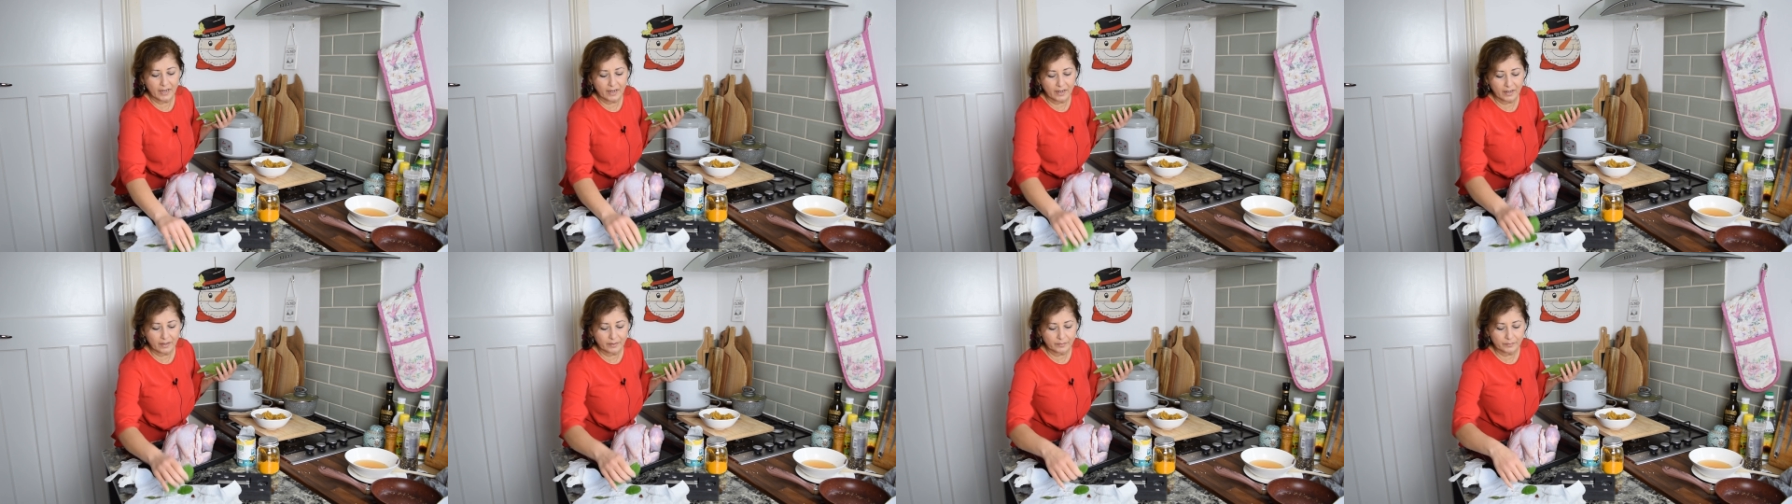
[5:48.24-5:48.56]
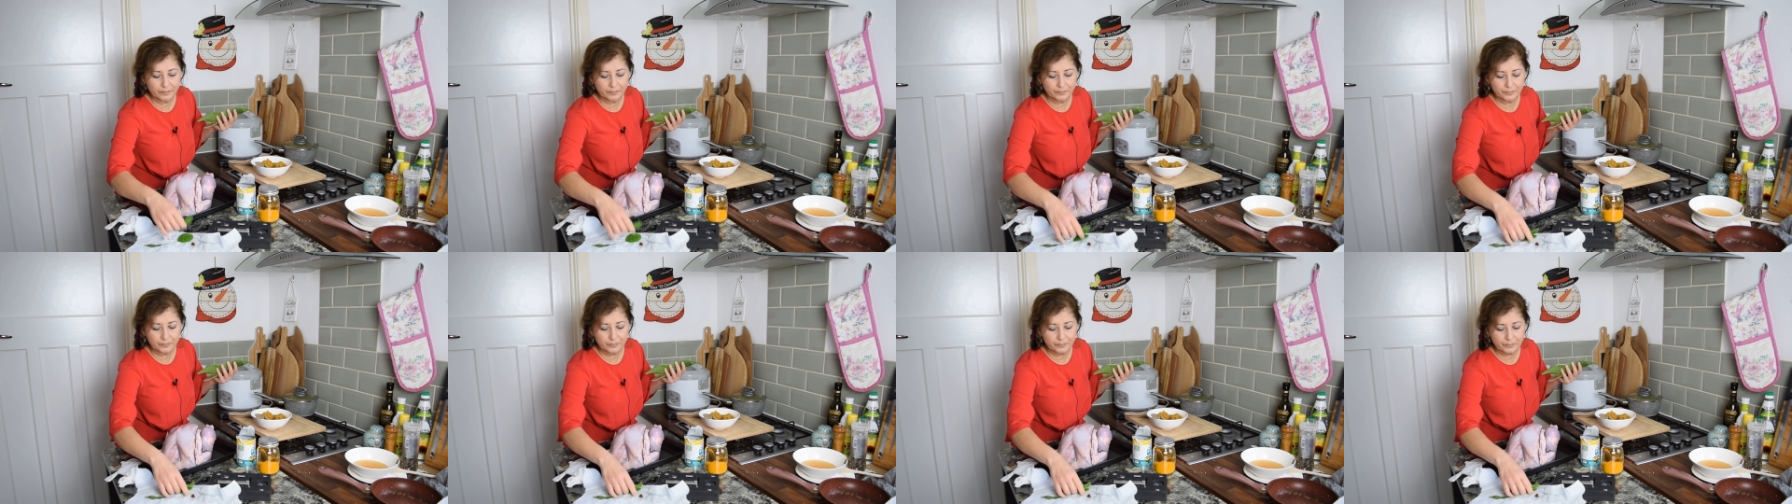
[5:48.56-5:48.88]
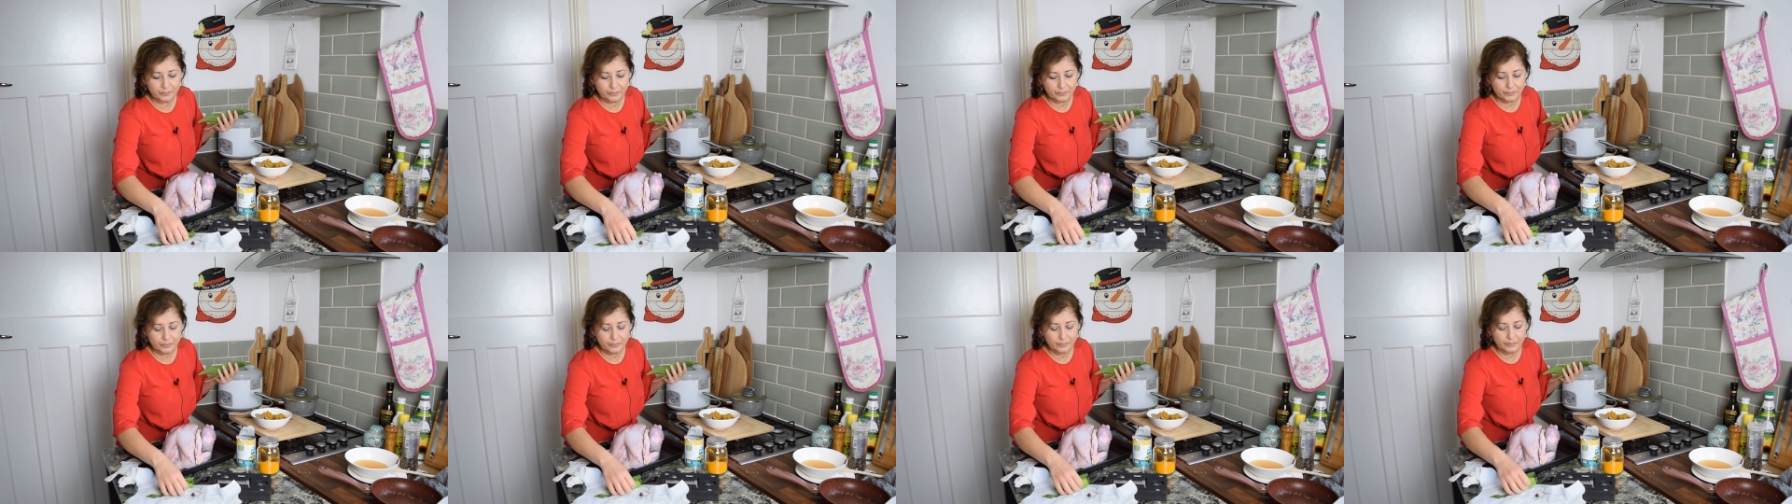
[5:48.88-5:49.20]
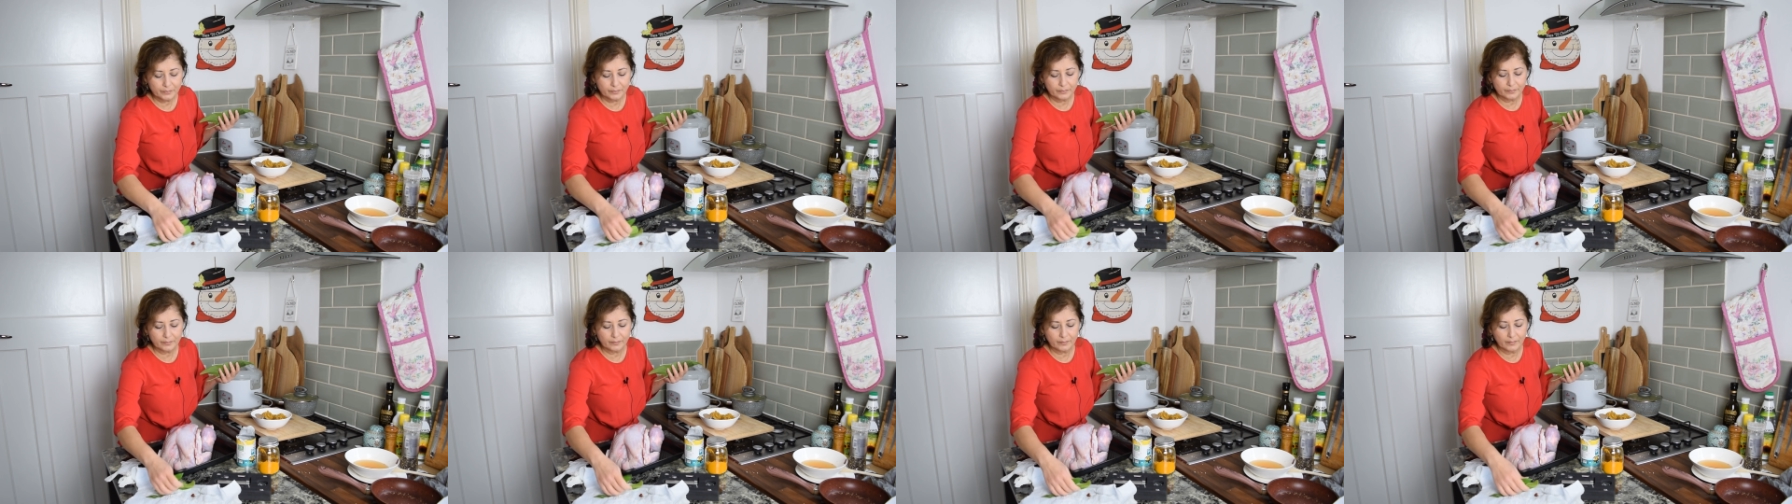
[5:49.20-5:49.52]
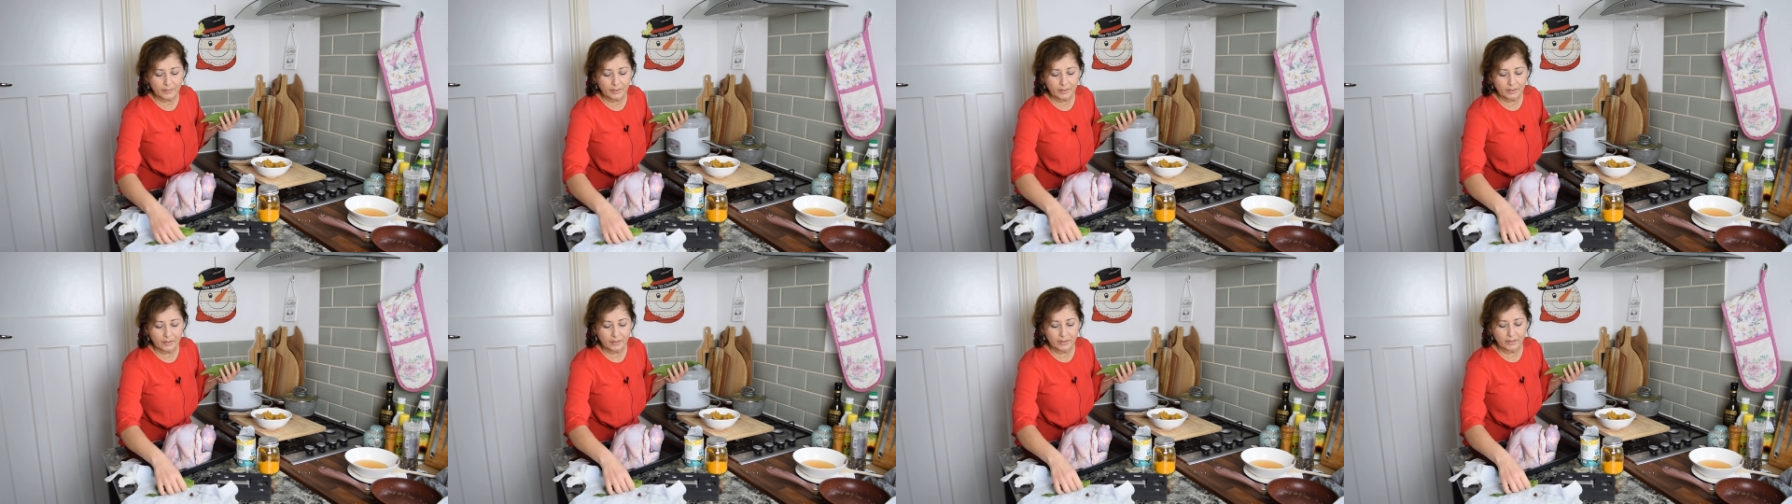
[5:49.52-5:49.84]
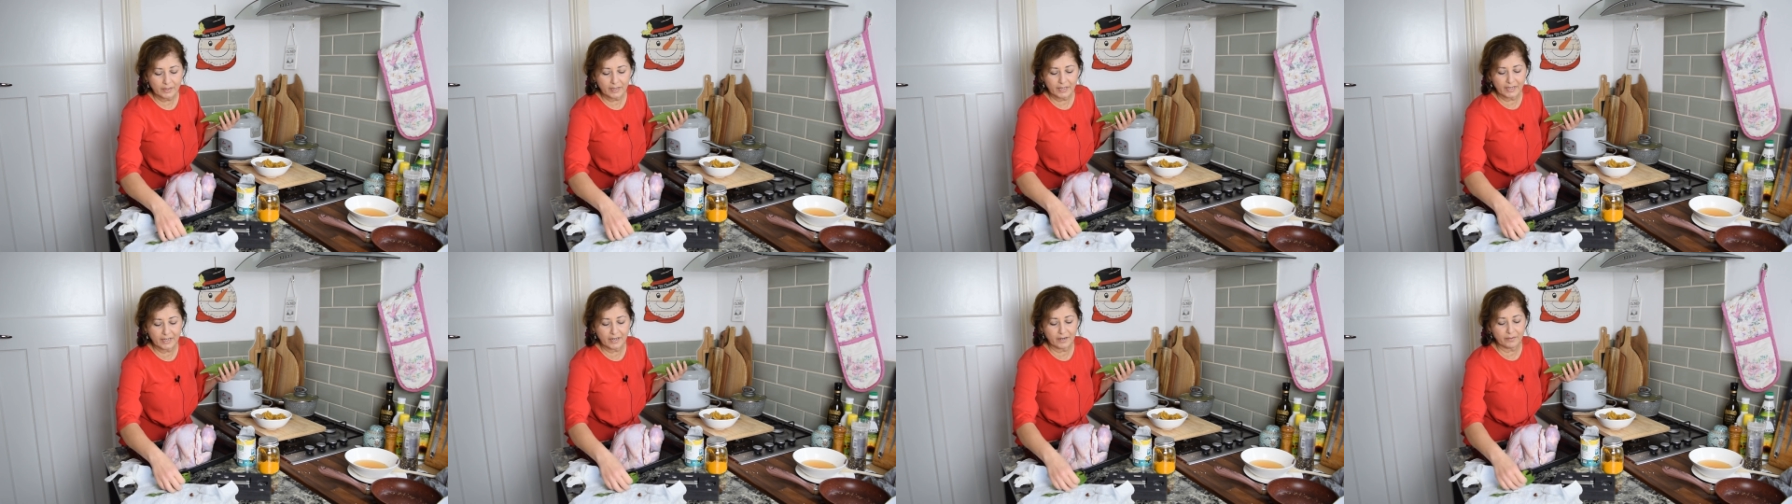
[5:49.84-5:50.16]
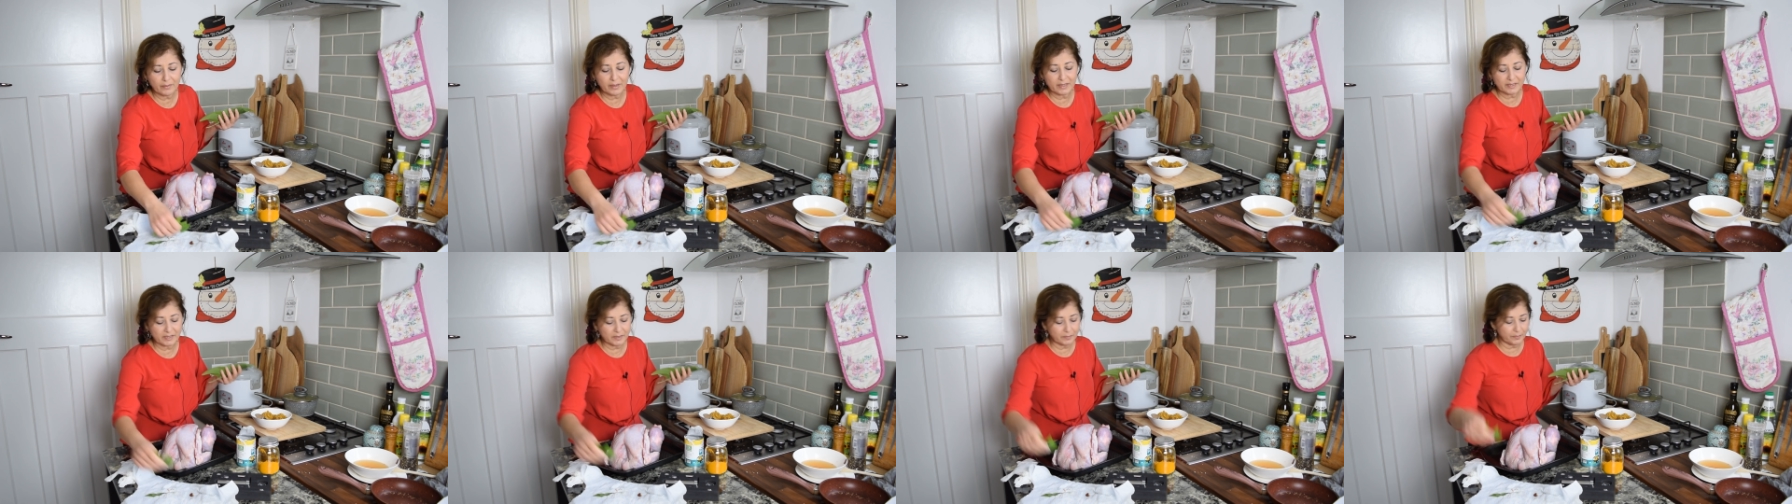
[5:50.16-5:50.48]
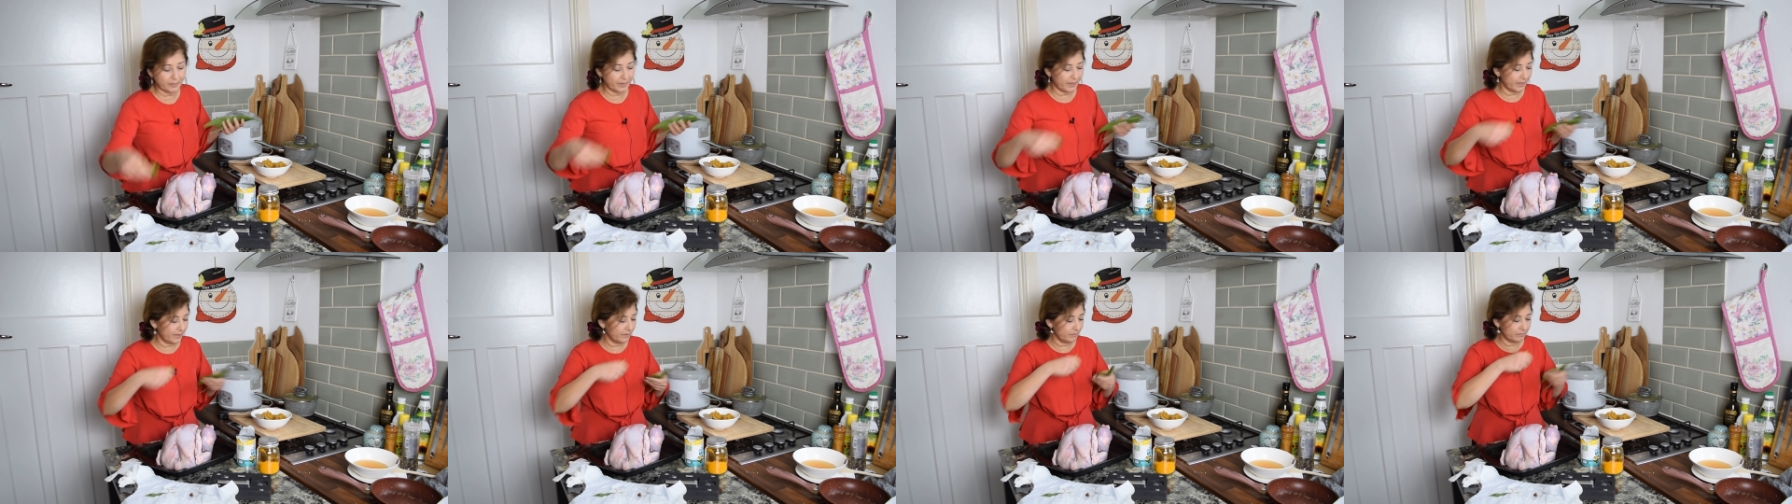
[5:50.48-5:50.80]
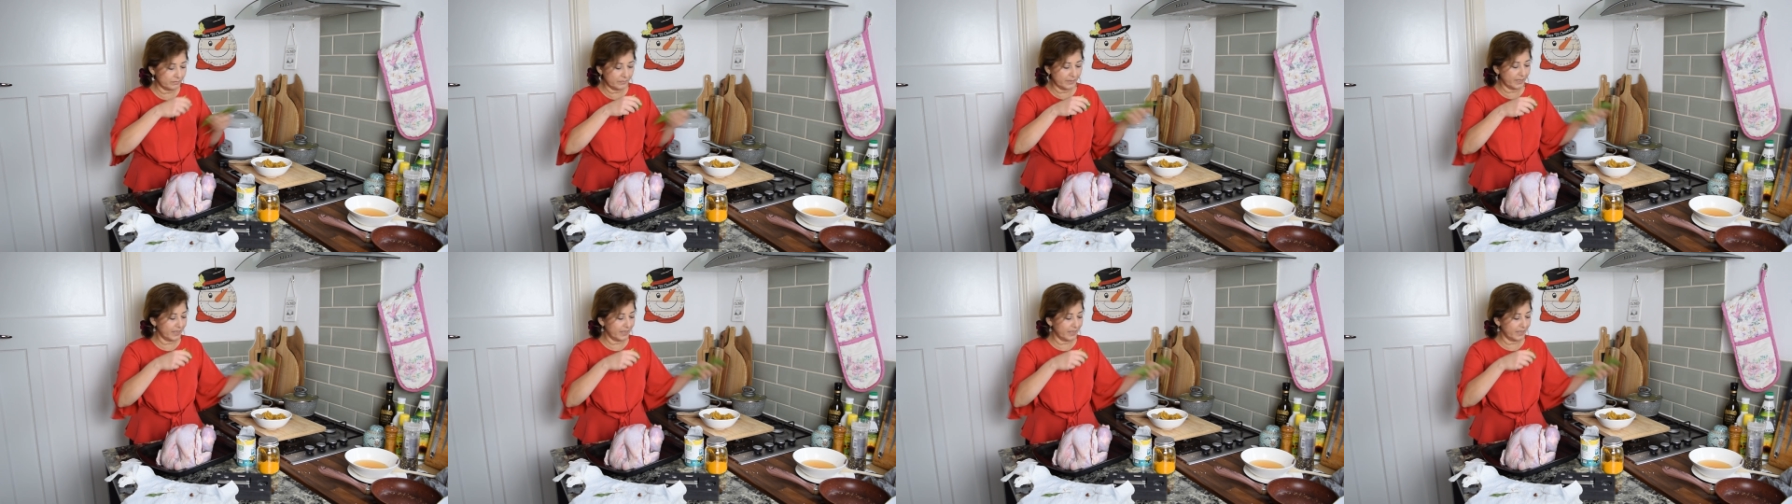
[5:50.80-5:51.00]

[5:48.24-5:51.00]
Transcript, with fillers: our in our recipe,